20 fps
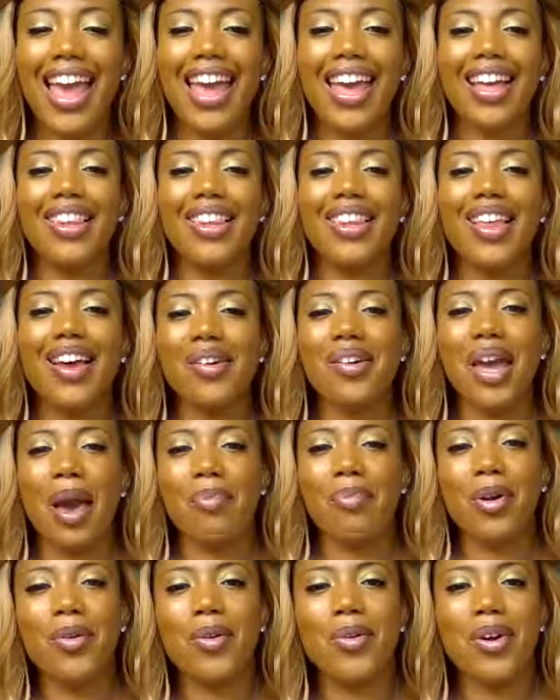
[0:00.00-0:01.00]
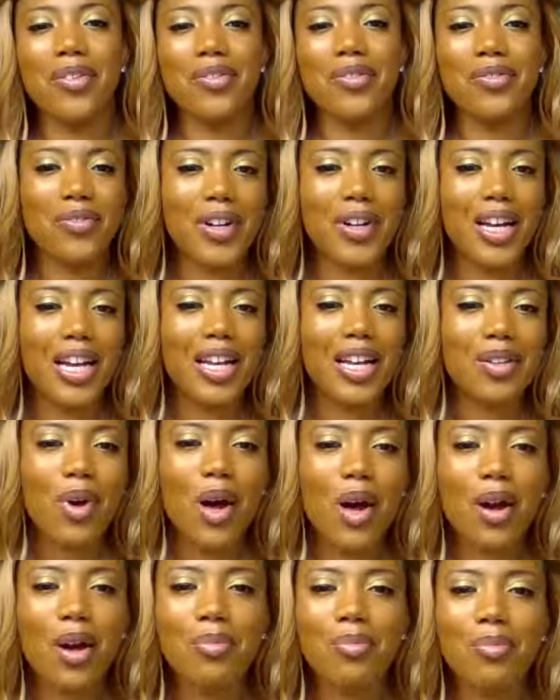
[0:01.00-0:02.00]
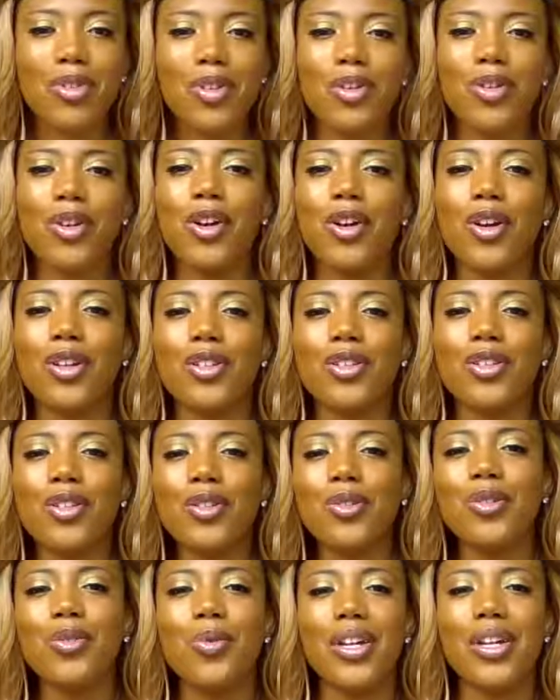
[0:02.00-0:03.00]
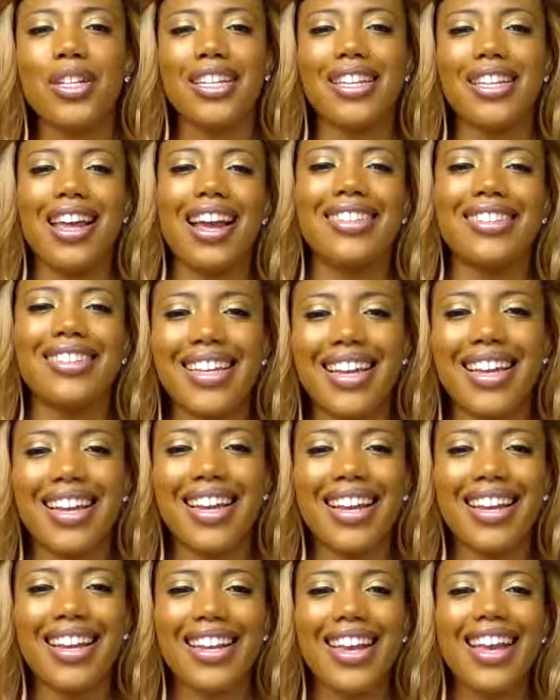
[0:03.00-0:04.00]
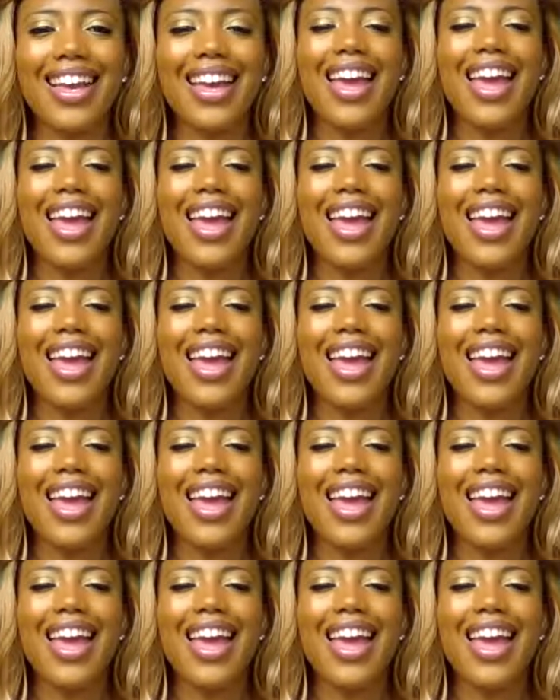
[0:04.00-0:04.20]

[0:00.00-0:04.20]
Hello, Capricorn friends. Welcome to your June 2019